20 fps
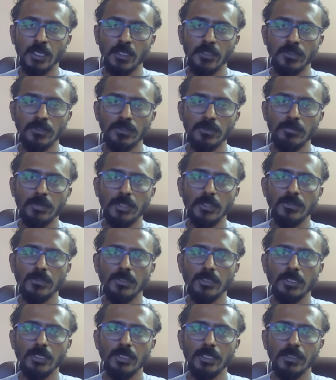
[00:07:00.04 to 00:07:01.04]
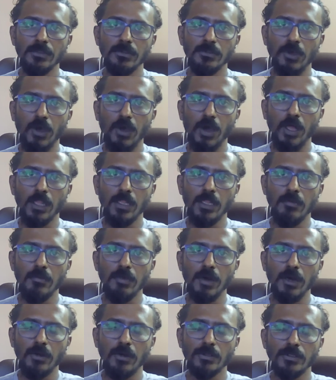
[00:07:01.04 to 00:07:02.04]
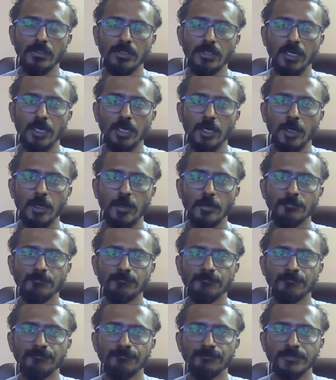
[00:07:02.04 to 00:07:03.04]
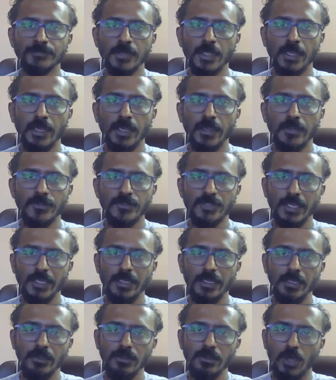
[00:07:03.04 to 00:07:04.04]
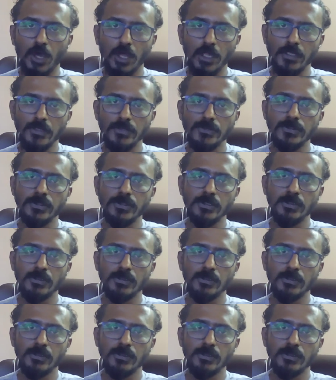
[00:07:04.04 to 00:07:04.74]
so basically, it's all about uh, sharing knowledge,